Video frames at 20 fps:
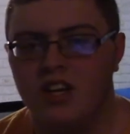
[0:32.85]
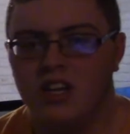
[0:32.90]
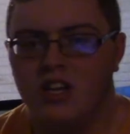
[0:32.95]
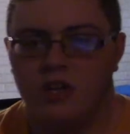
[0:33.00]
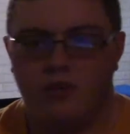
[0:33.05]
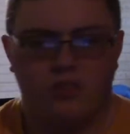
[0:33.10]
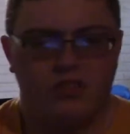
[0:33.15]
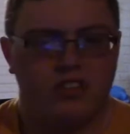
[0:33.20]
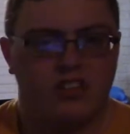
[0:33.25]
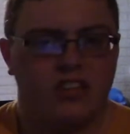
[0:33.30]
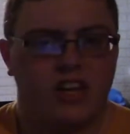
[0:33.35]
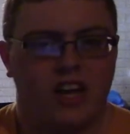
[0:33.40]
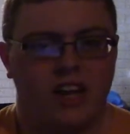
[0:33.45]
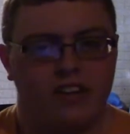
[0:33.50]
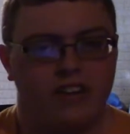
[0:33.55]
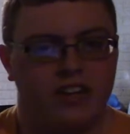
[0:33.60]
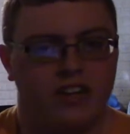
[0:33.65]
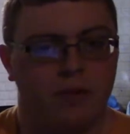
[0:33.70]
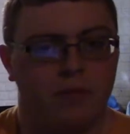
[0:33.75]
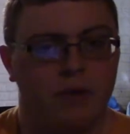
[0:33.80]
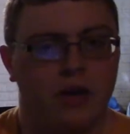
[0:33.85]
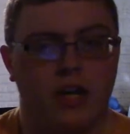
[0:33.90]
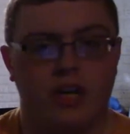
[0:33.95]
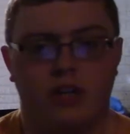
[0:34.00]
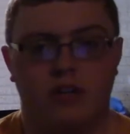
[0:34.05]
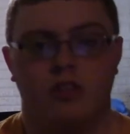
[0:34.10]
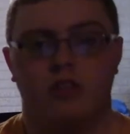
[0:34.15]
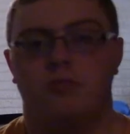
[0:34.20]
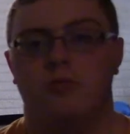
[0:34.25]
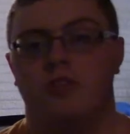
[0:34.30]
It was just kind of like a Merry
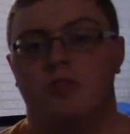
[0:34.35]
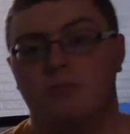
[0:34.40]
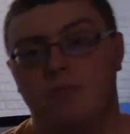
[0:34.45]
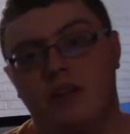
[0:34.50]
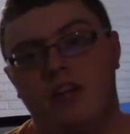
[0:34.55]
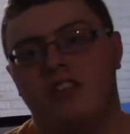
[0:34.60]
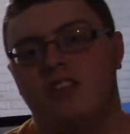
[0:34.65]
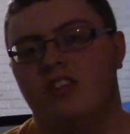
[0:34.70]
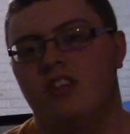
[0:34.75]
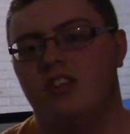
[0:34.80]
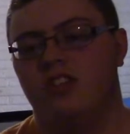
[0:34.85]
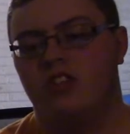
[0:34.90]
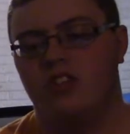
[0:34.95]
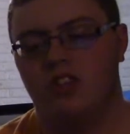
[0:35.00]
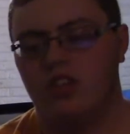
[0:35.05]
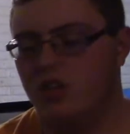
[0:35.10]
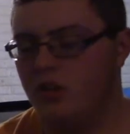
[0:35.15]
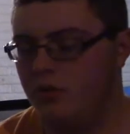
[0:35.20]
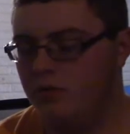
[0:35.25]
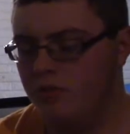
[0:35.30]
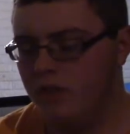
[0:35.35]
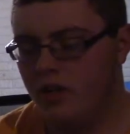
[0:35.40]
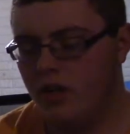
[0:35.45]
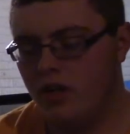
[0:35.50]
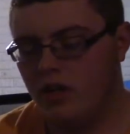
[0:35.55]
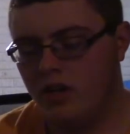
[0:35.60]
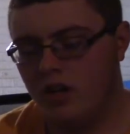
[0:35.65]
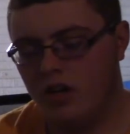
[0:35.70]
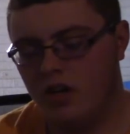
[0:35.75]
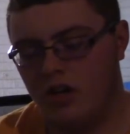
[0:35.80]
Christmas message, so
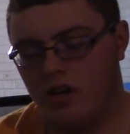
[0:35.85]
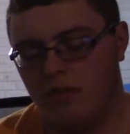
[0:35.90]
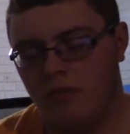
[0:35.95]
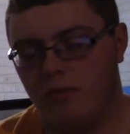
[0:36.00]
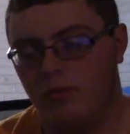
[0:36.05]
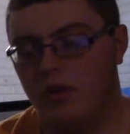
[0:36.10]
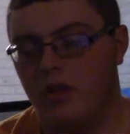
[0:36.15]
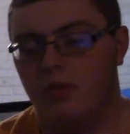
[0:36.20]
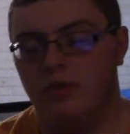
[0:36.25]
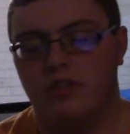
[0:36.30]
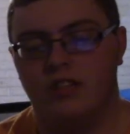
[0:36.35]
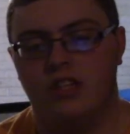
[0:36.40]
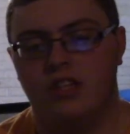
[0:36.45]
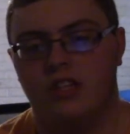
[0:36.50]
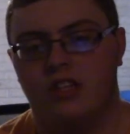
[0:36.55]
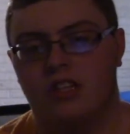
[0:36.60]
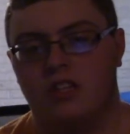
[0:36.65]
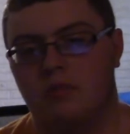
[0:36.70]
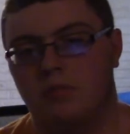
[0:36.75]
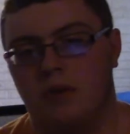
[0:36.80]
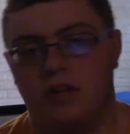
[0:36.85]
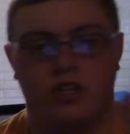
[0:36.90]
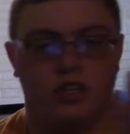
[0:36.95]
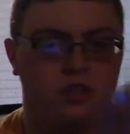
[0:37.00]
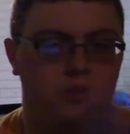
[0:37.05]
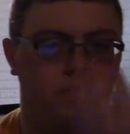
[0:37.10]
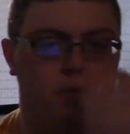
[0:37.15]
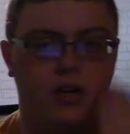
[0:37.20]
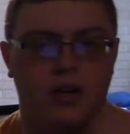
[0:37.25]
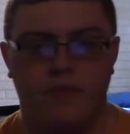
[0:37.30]
um, it really wasn't anything
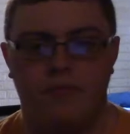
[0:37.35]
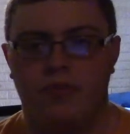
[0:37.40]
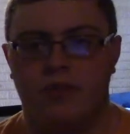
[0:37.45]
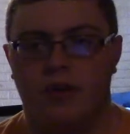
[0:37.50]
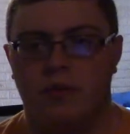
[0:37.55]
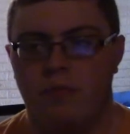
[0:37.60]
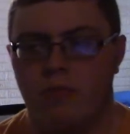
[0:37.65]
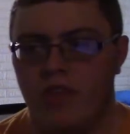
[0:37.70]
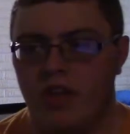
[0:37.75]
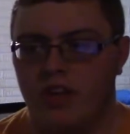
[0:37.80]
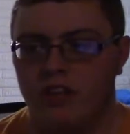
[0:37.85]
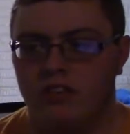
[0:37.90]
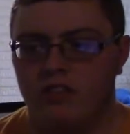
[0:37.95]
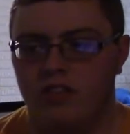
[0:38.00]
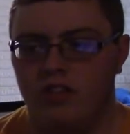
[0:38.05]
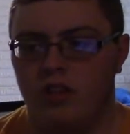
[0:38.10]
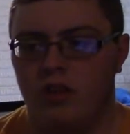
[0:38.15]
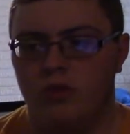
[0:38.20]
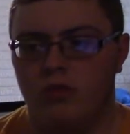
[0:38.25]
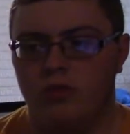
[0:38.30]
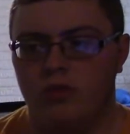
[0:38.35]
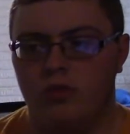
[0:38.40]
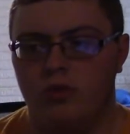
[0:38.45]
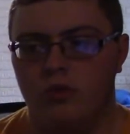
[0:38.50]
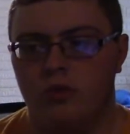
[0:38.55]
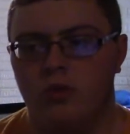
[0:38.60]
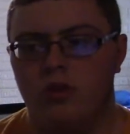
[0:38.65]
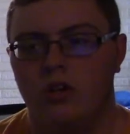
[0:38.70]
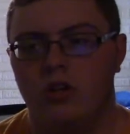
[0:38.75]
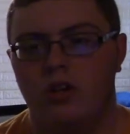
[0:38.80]
special, but um, thanks to those
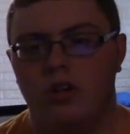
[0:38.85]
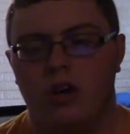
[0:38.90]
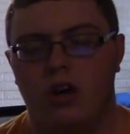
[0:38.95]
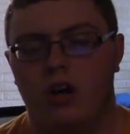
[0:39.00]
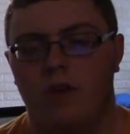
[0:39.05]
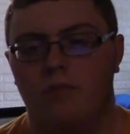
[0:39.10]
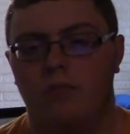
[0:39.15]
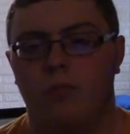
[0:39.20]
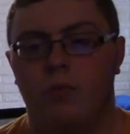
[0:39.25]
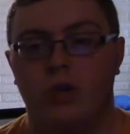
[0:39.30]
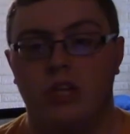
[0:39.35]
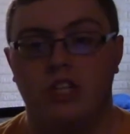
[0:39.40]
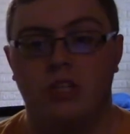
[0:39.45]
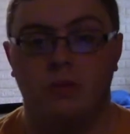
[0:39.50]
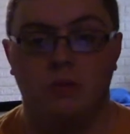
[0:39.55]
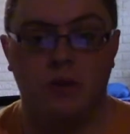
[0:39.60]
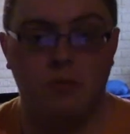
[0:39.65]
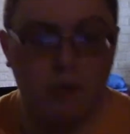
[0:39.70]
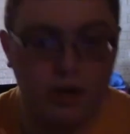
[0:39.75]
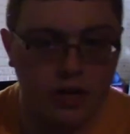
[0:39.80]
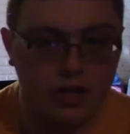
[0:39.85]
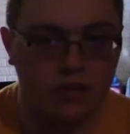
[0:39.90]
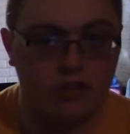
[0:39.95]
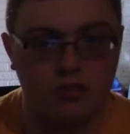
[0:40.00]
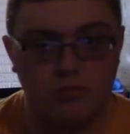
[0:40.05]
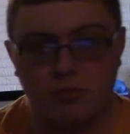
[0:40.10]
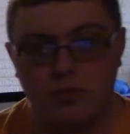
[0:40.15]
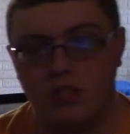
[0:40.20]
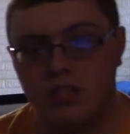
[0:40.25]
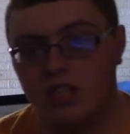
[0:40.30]
who um, wished me a Merry
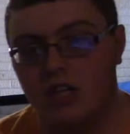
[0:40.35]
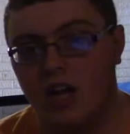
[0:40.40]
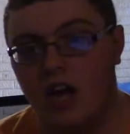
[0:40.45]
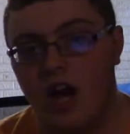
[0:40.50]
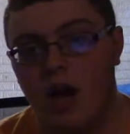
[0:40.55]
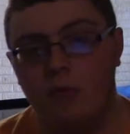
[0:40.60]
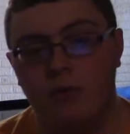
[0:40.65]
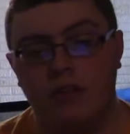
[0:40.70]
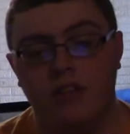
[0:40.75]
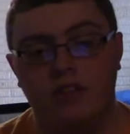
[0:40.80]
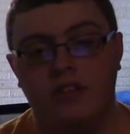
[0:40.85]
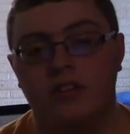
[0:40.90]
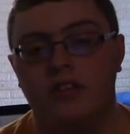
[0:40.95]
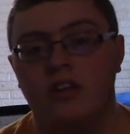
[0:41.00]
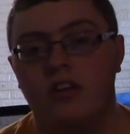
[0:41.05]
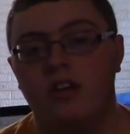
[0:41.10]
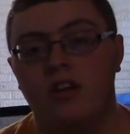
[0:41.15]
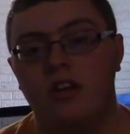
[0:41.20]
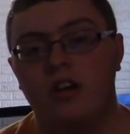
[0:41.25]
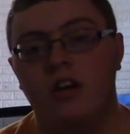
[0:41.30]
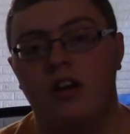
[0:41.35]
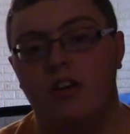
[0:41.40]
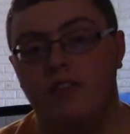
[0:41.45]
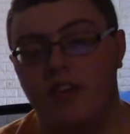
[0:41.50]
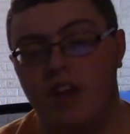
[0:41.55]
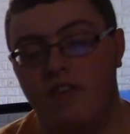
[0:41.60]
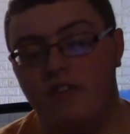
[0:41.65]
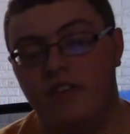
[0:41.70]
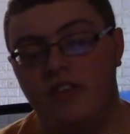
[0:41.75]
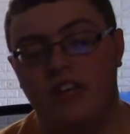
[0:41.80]
Christmas in the comments of
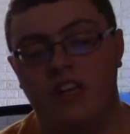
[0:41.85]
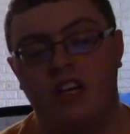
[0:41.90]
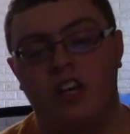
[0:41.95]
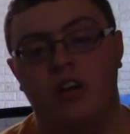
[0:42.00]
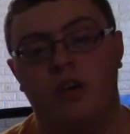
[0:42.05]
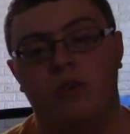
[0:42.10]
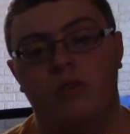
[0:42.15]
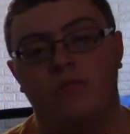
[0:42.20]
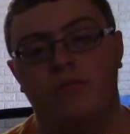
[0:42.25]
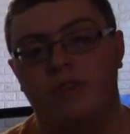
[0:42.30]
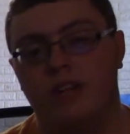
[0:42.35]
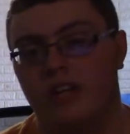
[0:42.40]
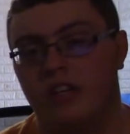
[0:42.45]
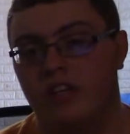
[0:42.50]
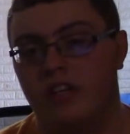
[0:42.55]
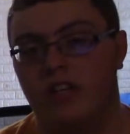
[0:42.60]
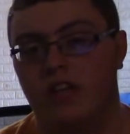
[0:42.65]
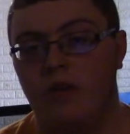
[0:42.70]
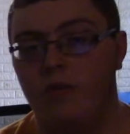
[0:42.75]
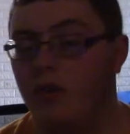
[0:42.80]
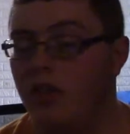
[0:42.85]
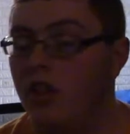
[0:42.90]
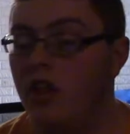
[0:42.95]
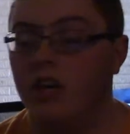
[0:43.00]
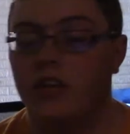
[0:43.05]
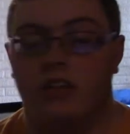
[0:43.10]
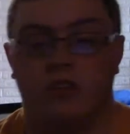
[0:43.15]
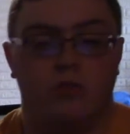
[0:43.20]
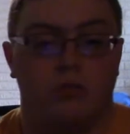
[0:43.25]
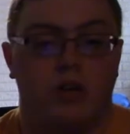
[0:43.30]
that video and gave it a
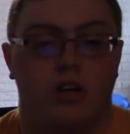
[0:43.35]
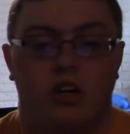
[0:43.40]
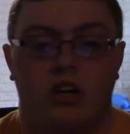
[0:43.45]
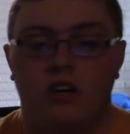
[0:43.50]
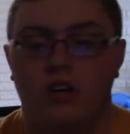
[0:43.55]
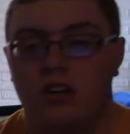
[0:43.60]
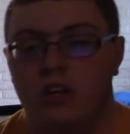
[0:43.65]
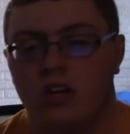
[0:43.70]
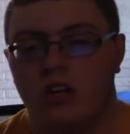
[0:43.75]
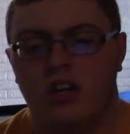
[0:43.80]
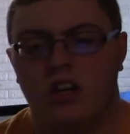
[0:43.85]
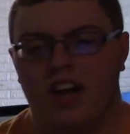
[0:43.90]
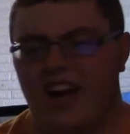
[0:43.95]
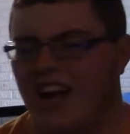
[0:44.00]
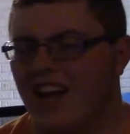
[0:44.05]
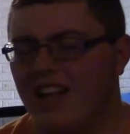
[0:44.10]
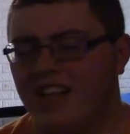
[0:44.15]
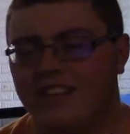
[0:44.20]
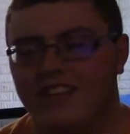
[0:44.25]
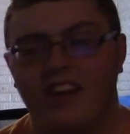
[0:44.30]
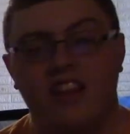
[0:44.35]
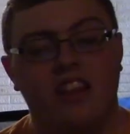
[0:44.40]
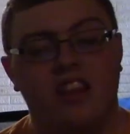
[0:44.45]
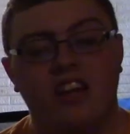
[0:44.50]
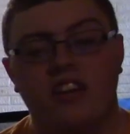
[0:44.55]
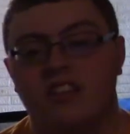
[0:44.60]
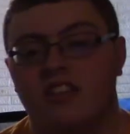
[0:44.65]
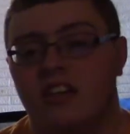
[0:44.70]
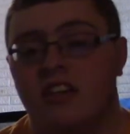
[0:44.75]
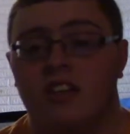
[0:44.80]
like as well. I got like 10
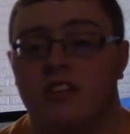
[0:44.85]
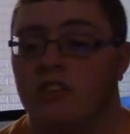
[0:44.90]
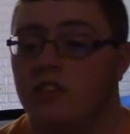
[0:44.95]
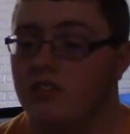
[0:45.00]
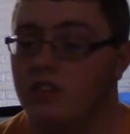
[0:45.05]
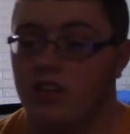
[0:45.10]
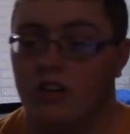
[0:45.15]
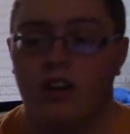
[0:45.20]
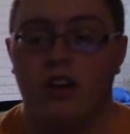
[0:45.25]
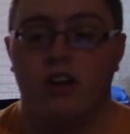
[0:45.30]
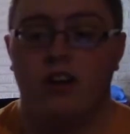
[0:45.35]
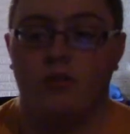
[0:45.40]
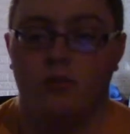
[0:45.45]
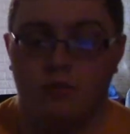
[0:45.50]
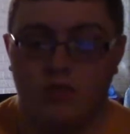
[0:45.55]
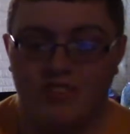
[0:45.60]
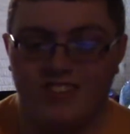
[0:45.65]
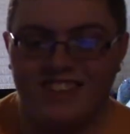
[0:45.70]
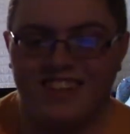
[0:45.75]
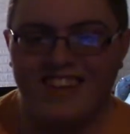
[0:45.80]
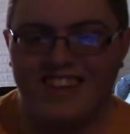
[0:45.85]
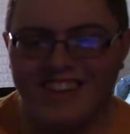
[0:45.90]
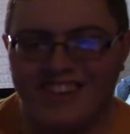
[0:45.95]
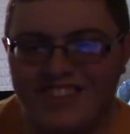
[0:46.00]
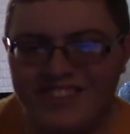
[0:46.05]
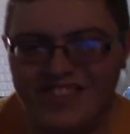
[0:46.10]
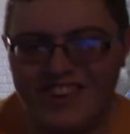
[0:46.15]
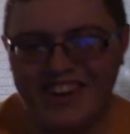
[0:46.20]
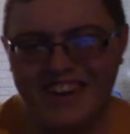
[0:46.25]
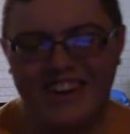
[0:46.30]
likes on it, so I was like, all right, what's
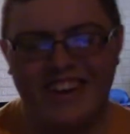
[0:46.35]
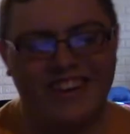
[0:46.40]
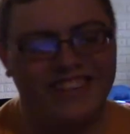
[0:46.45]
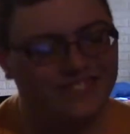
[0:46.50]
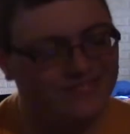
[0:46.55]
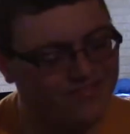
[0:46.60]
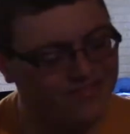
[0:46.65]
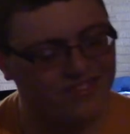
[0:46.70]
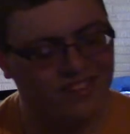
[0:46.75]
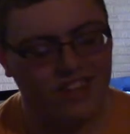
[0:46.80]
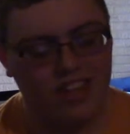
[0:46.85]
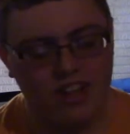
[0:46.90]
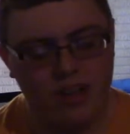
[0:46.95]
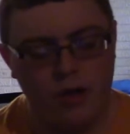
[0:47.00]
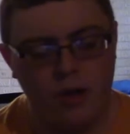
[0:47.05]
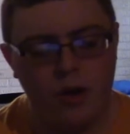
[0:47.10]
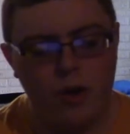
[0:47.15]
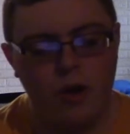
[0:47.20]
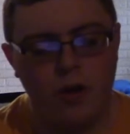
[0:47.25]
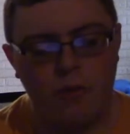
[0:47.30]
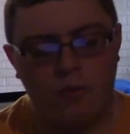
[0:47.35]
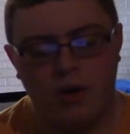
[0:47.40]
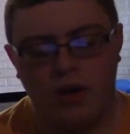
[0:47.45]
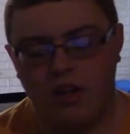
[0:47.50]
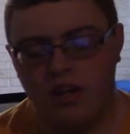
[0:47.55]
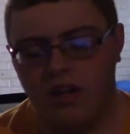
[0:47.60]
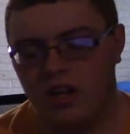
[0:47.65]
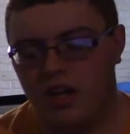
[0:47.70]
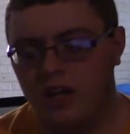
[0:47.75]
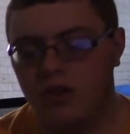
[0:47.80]
that? But, uh,
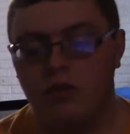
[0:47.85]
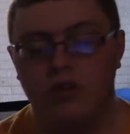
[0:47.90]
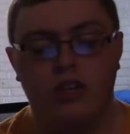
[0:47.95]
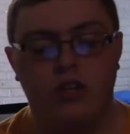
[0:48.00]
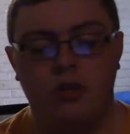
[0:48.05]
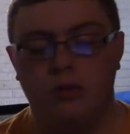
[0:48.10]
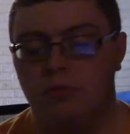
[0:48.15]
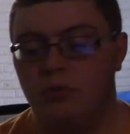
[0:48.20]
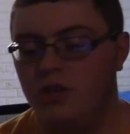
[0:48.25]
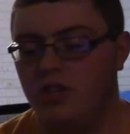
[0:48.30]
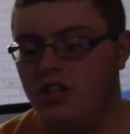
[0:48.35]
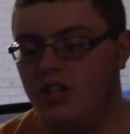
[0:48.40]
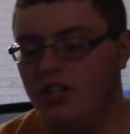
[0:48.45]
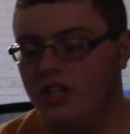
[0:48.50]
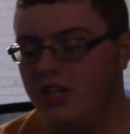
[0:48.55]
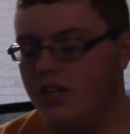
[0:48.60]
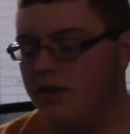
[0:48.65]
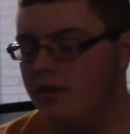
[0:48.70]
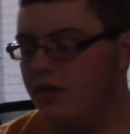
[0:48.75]
but I really do appreciate it.